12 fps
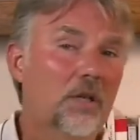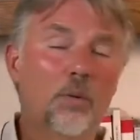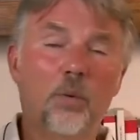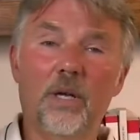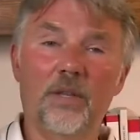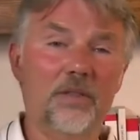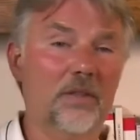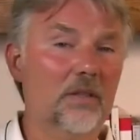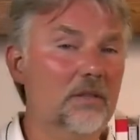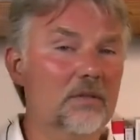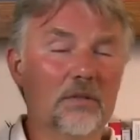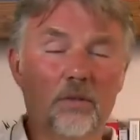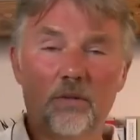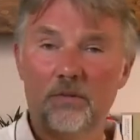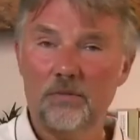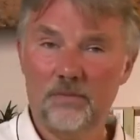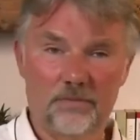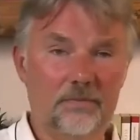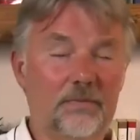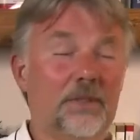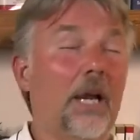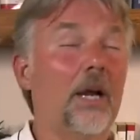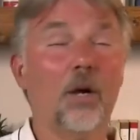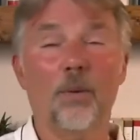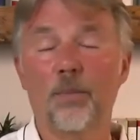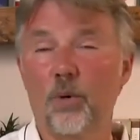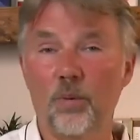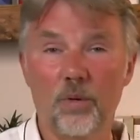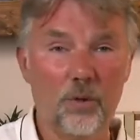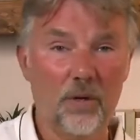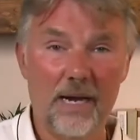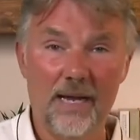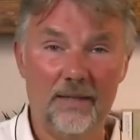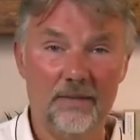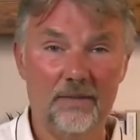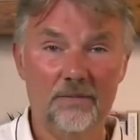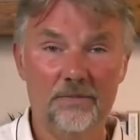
with terrible regret.